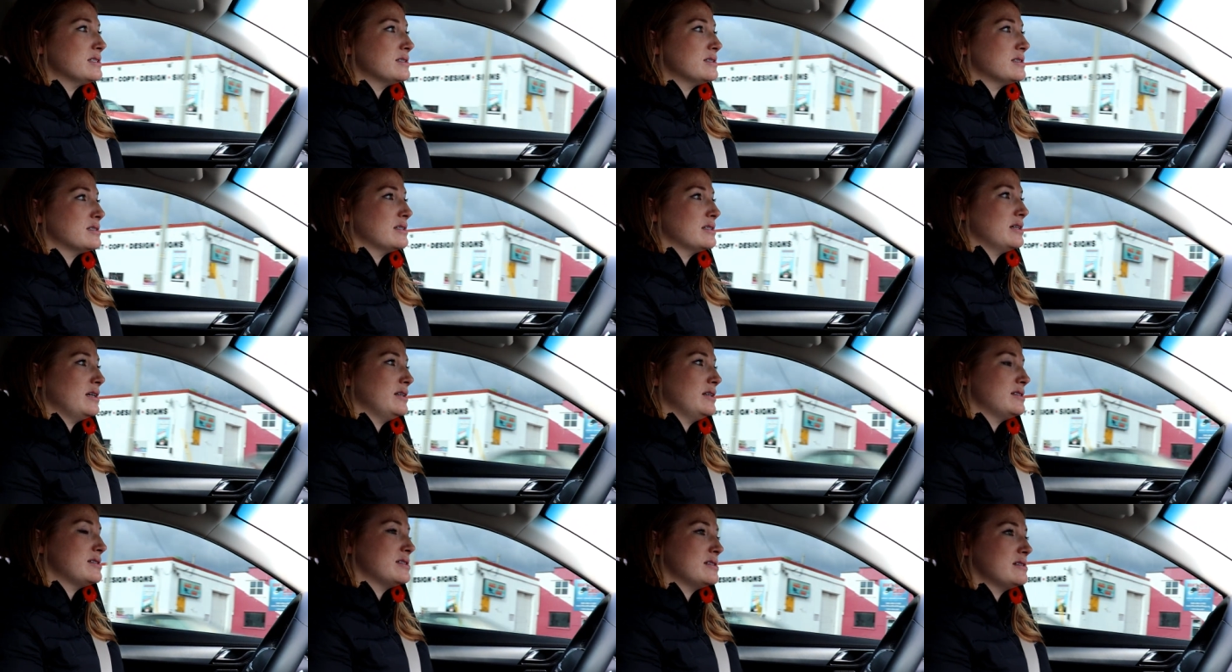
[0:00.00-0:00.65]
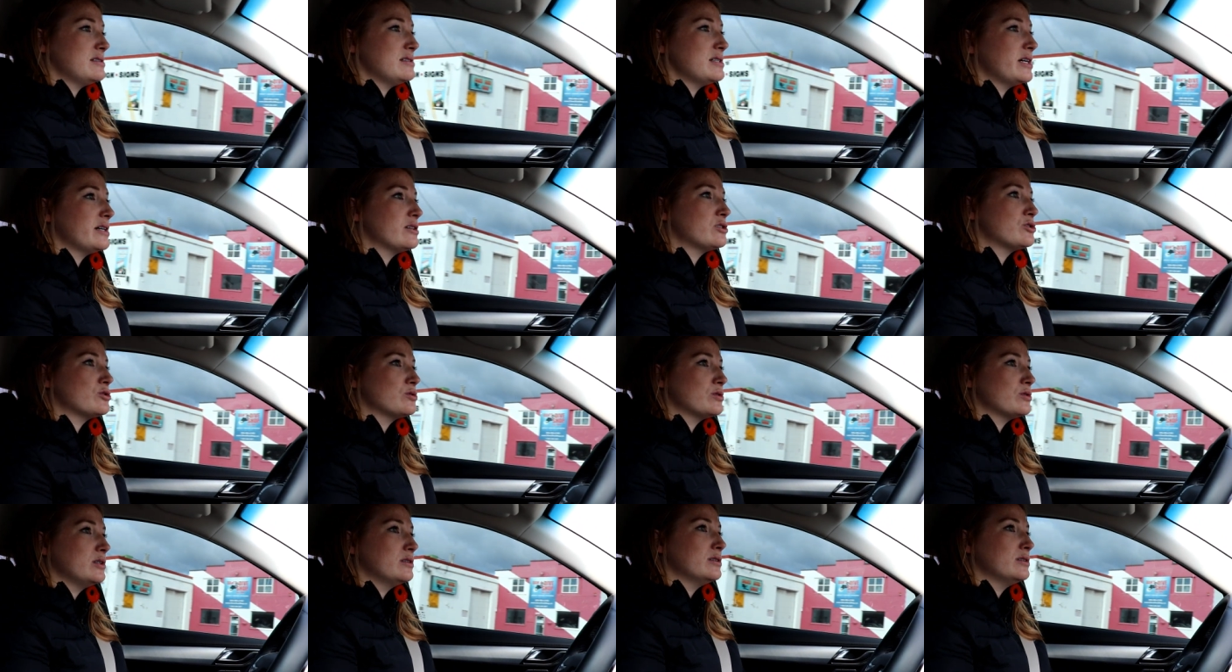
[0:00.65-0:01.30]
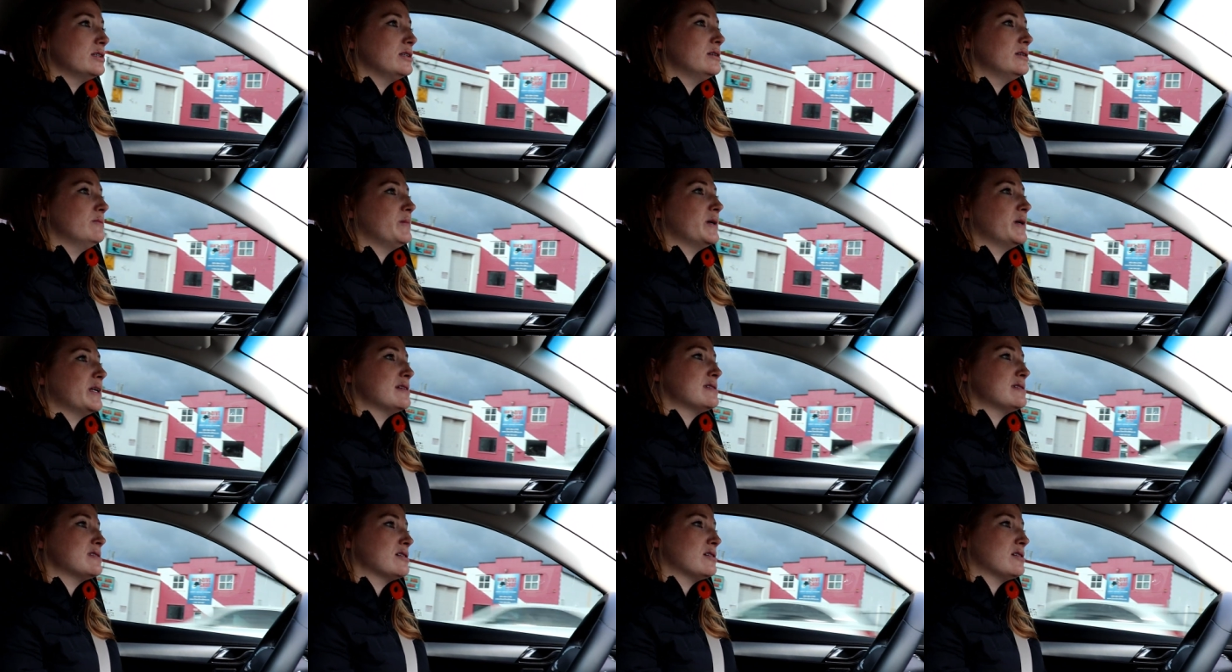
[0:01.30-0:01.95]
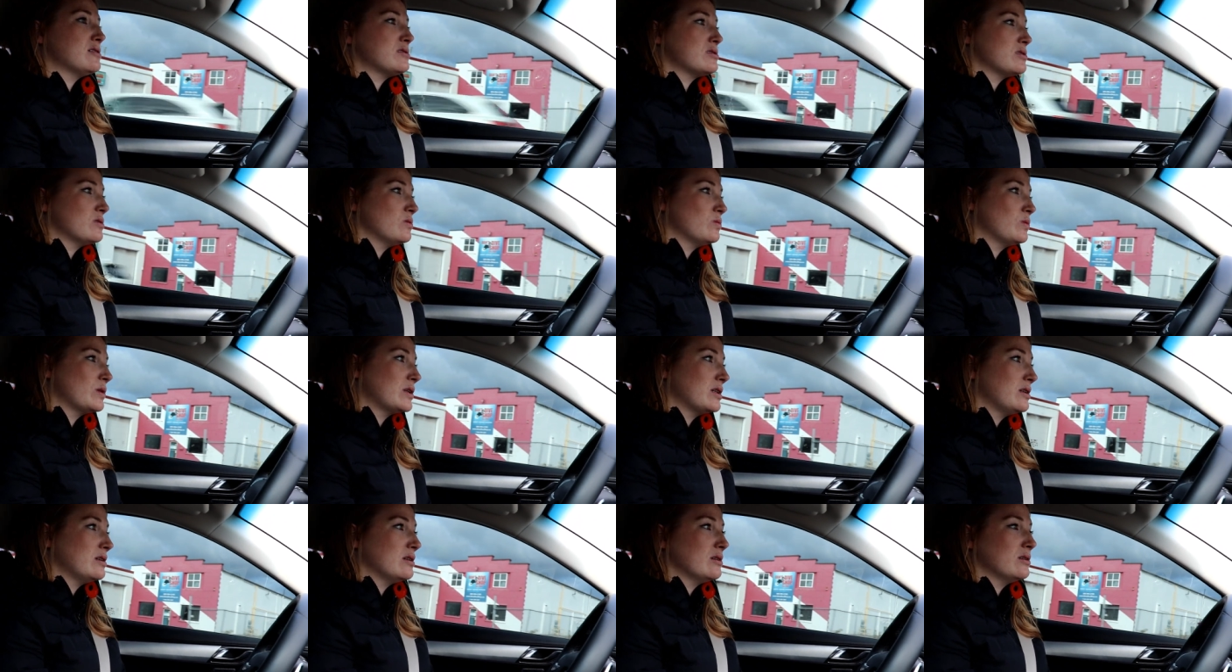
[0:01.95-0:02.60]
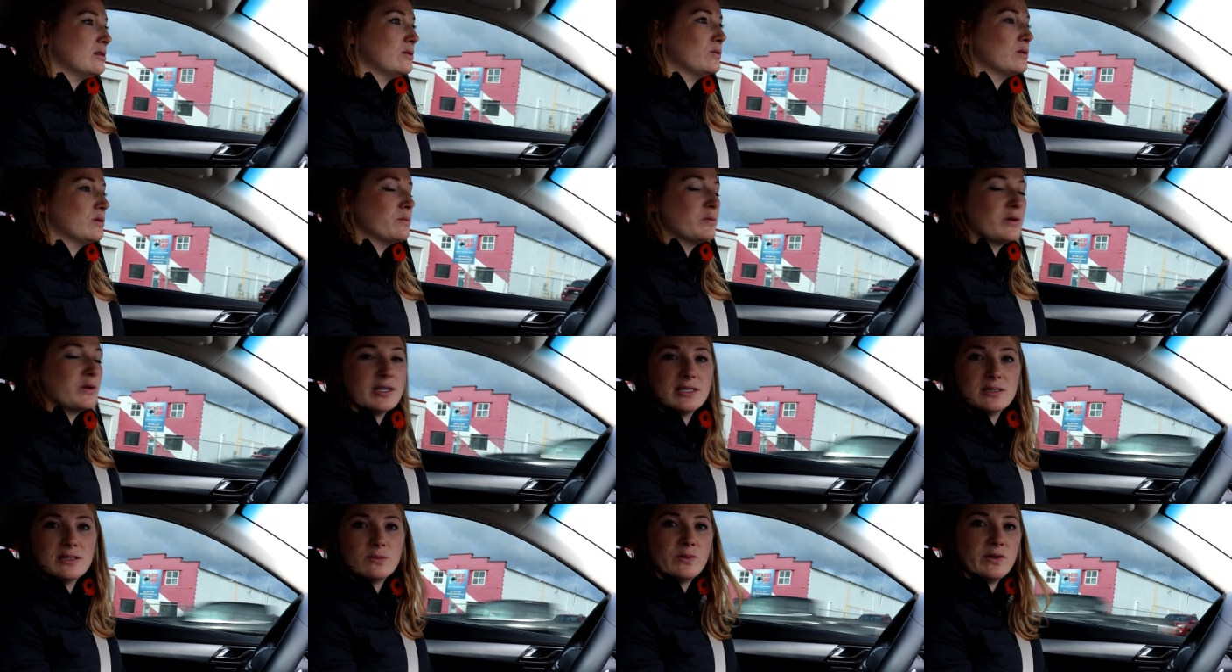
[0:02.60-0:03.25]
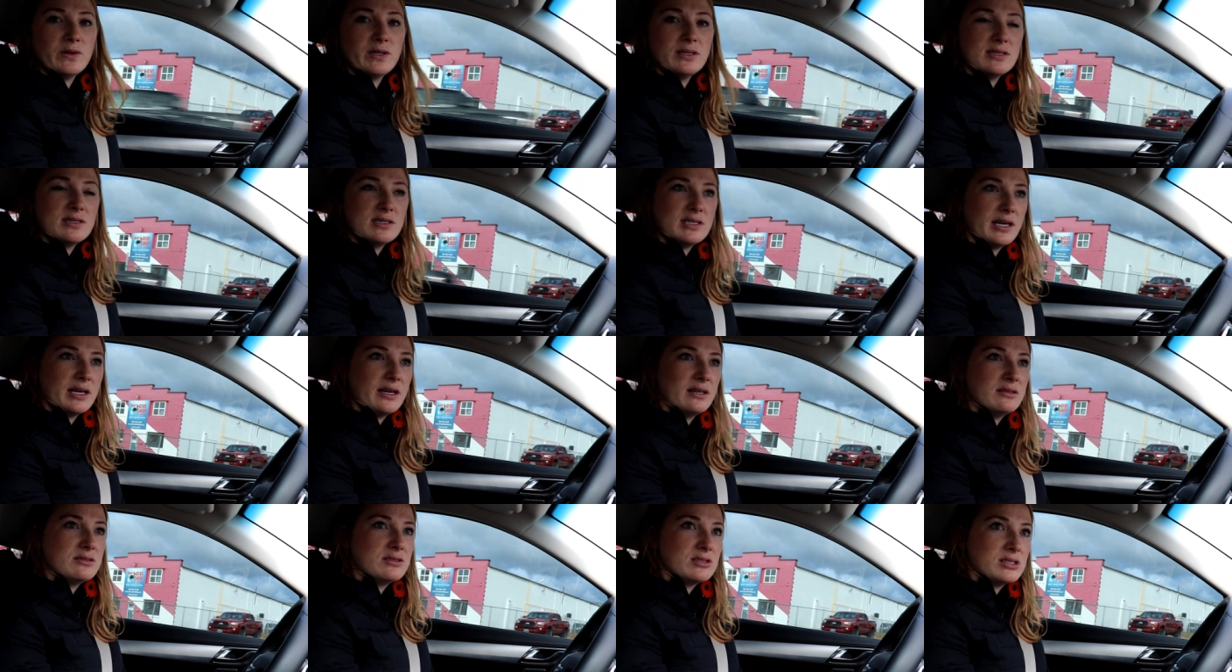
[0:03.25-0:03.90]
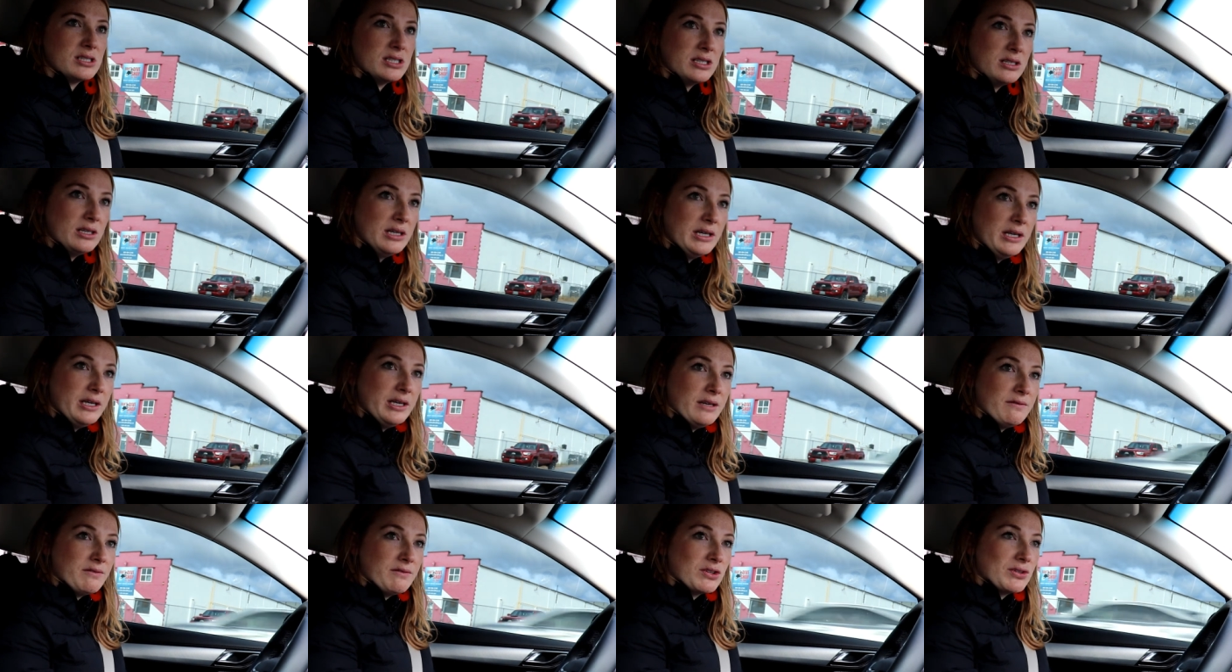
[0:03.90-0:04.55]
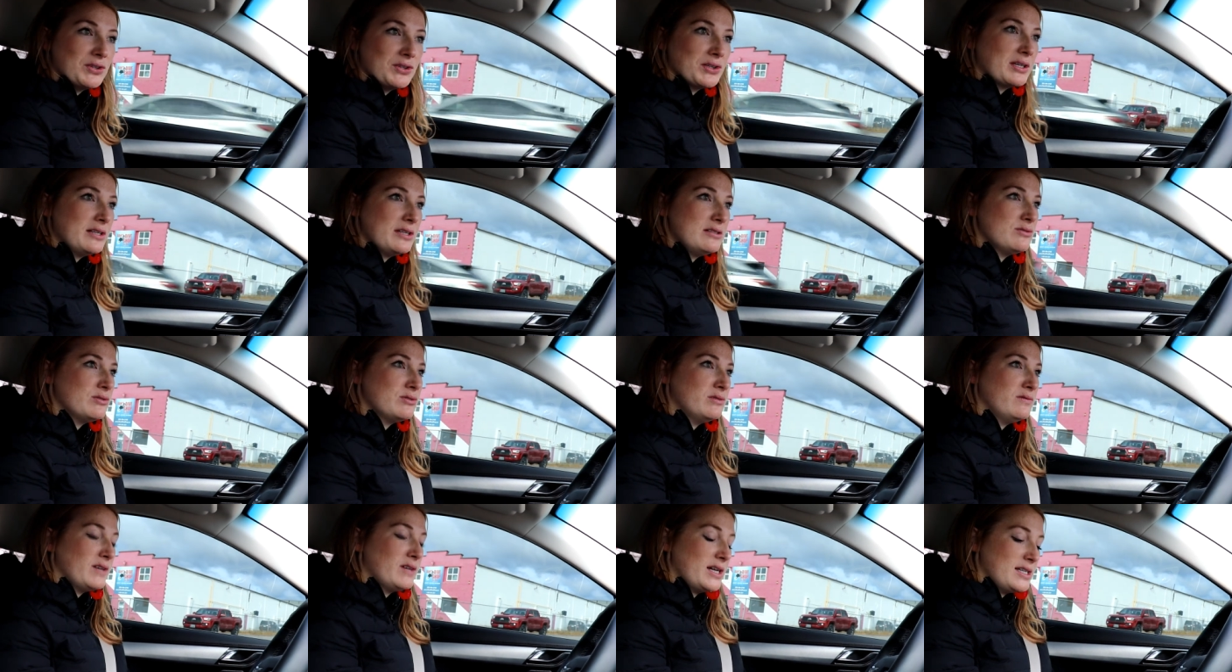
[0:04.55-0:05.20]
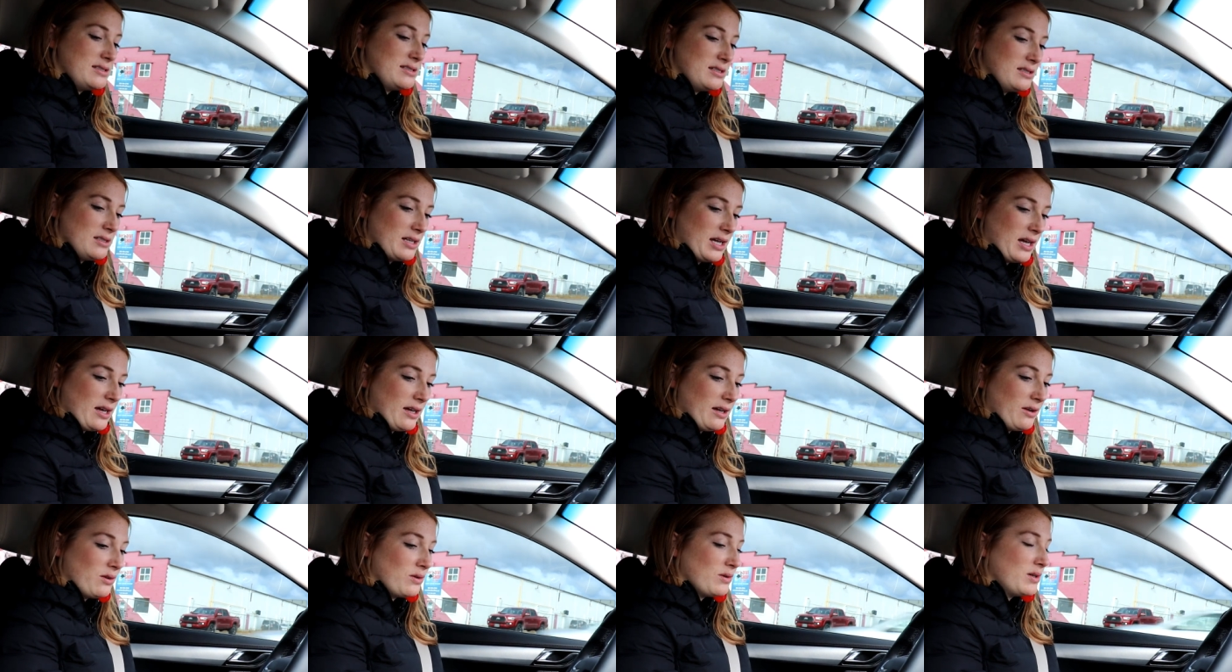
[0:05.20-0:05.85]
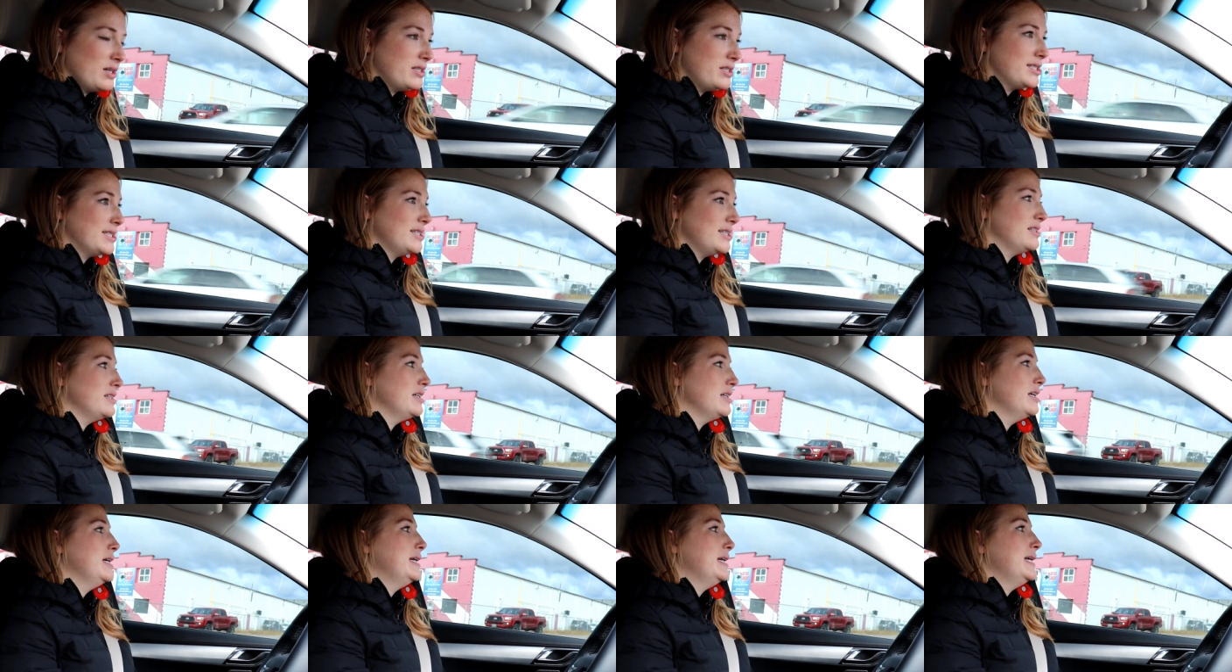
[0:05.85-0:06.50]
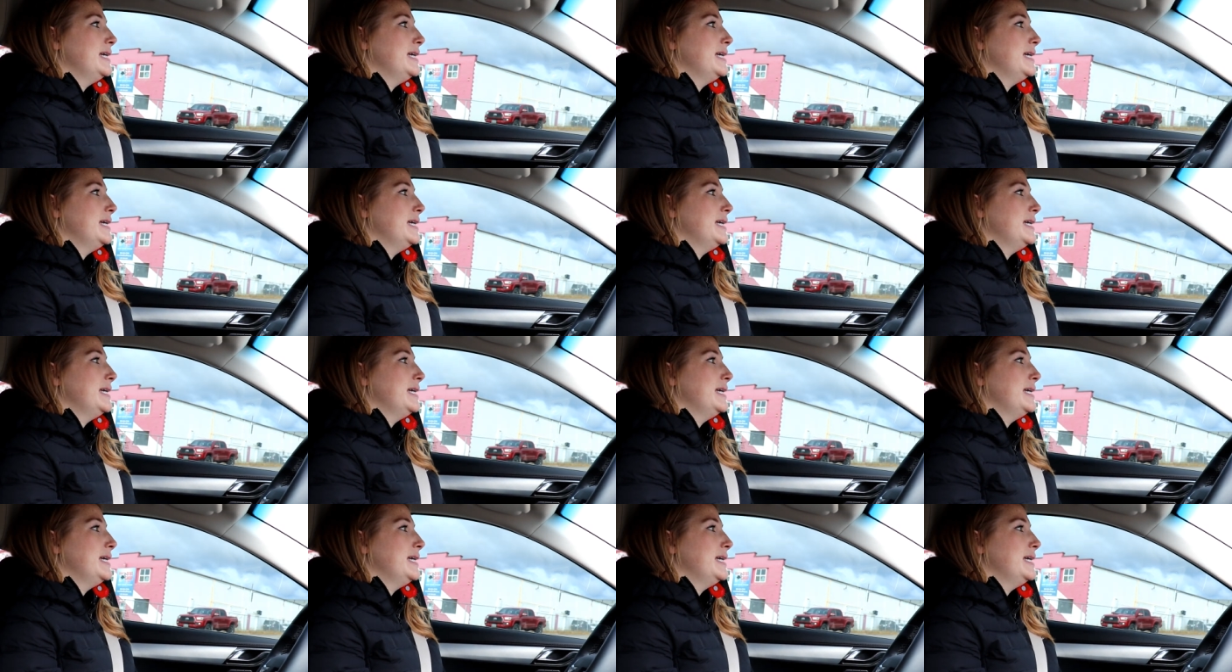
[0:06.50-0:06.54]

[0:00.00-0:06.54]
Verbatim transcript: It's it's industrial but it's also one of the lower price points to enter if you're looking to invest in the Niagara region